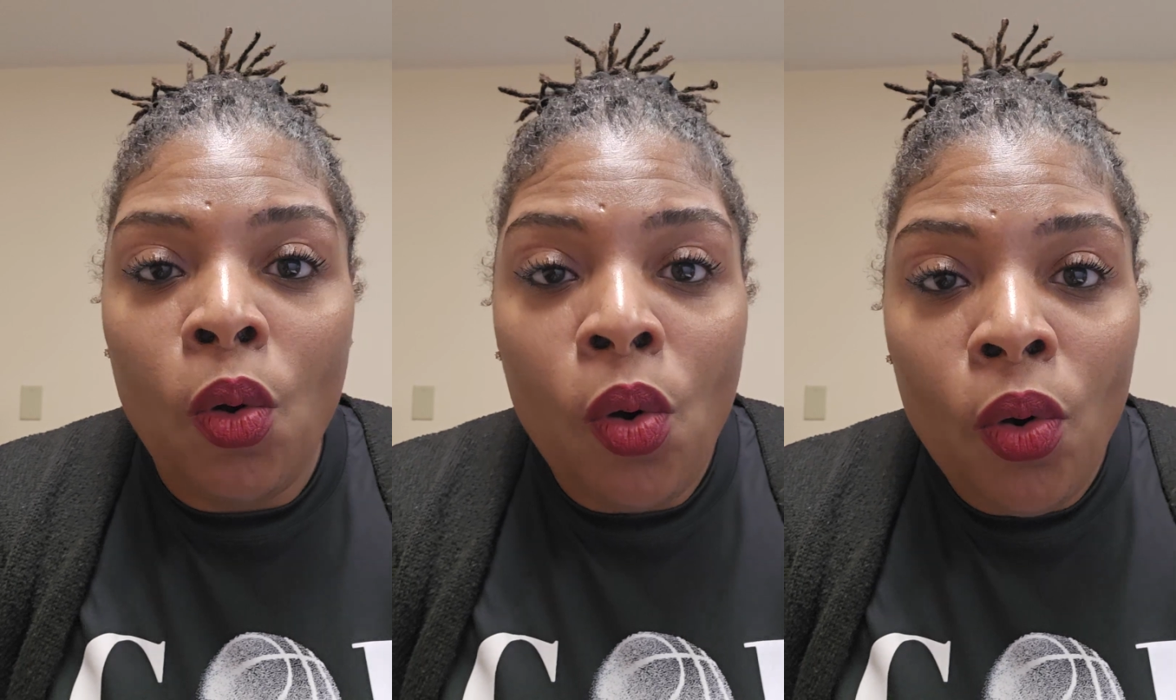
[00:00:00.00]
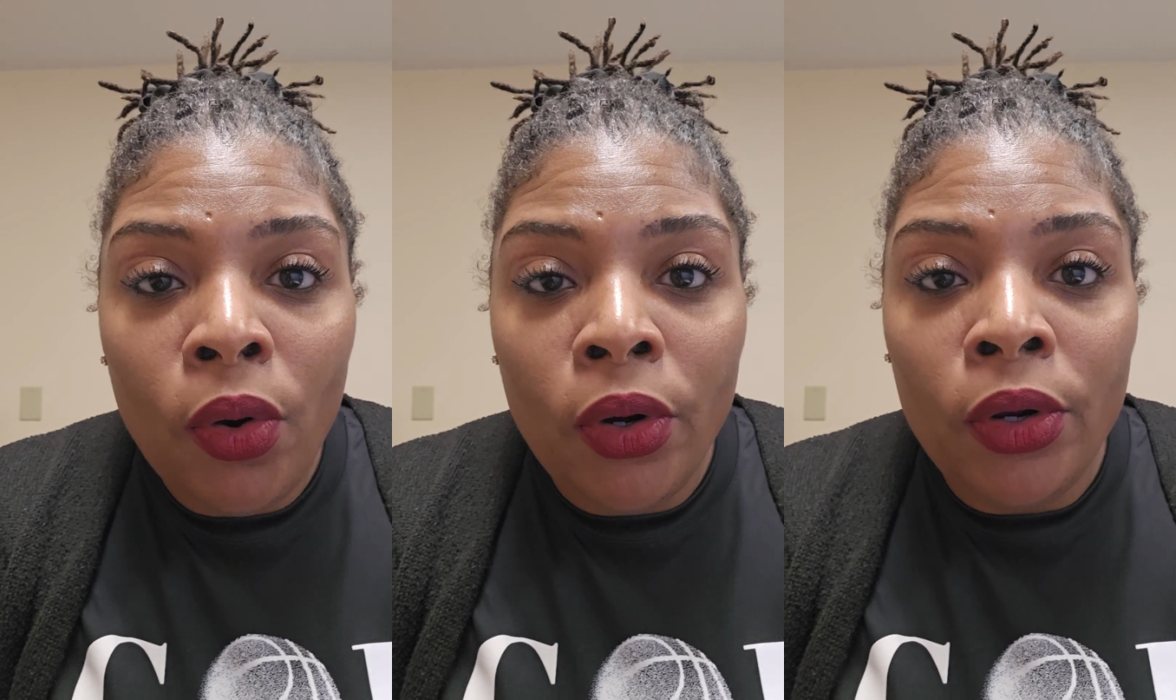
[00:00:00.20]

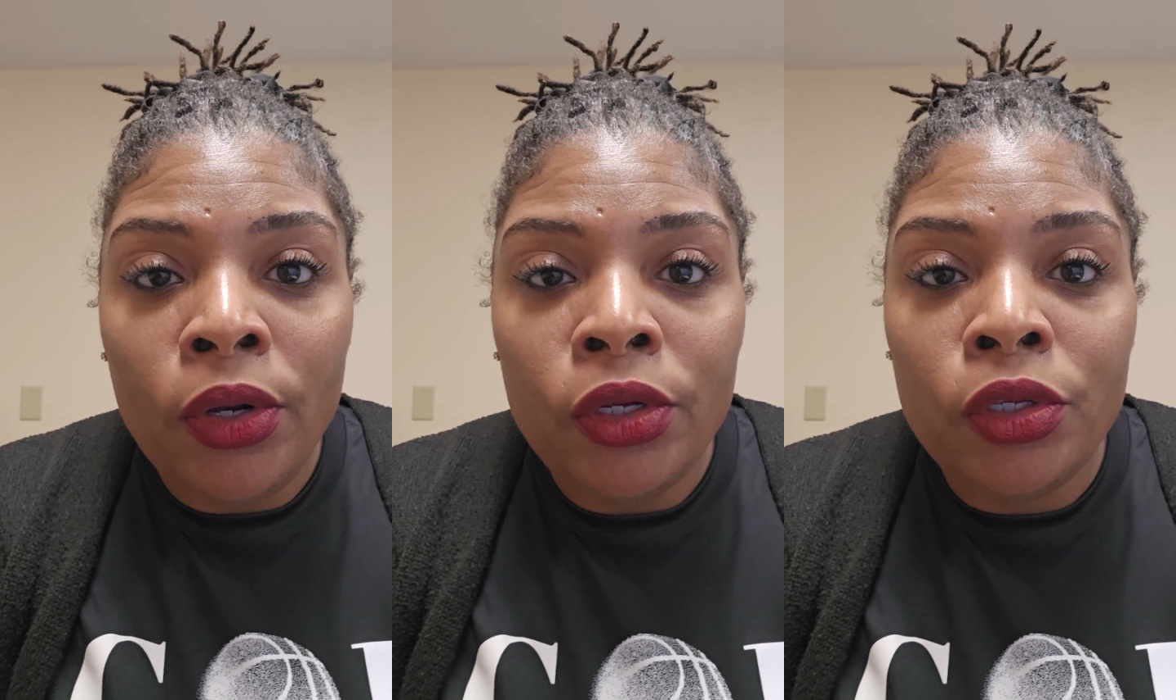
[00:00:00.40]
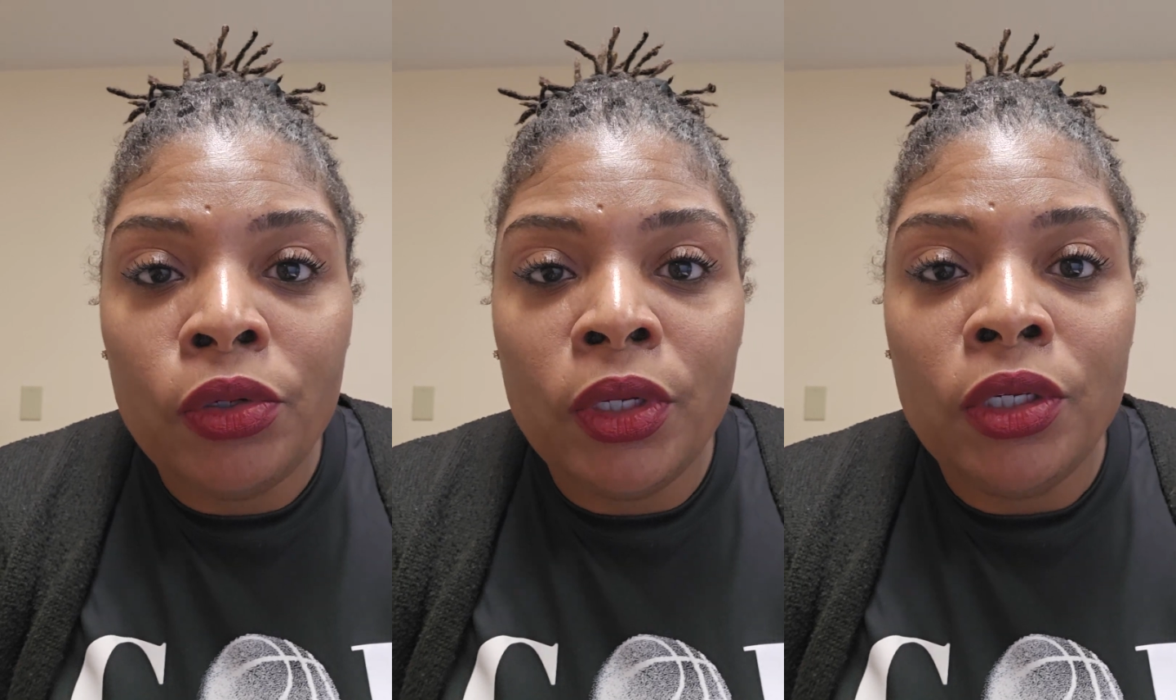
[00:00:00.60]

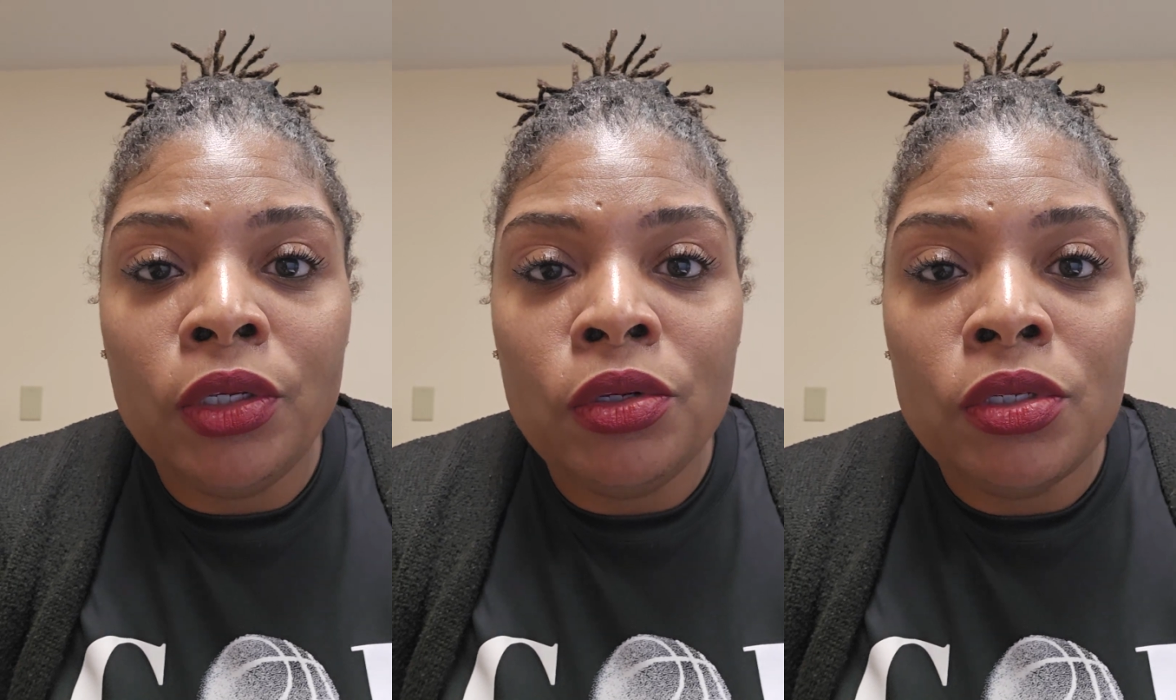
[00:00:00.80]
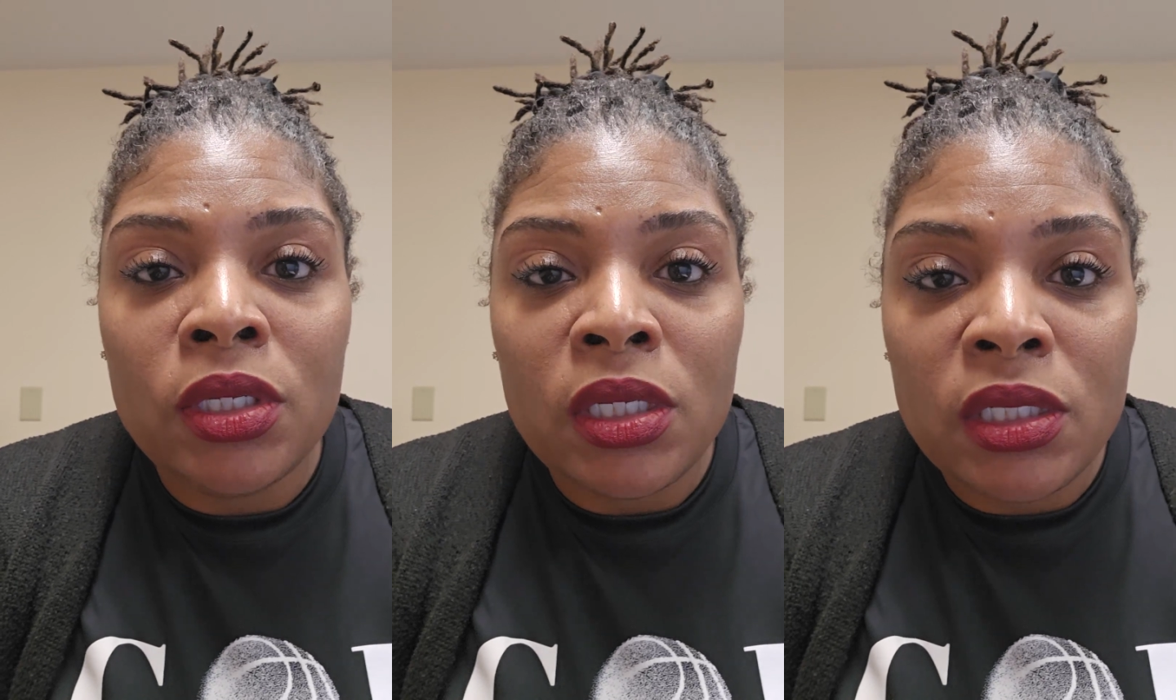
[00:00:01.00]
or you
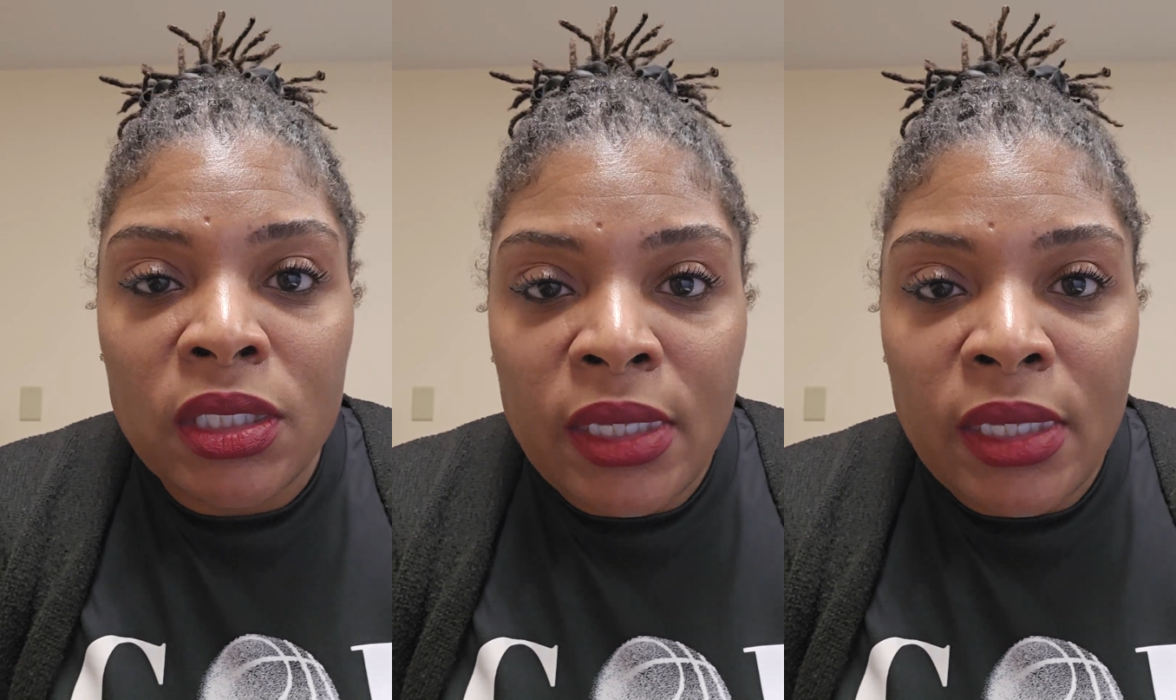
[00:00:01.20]
can use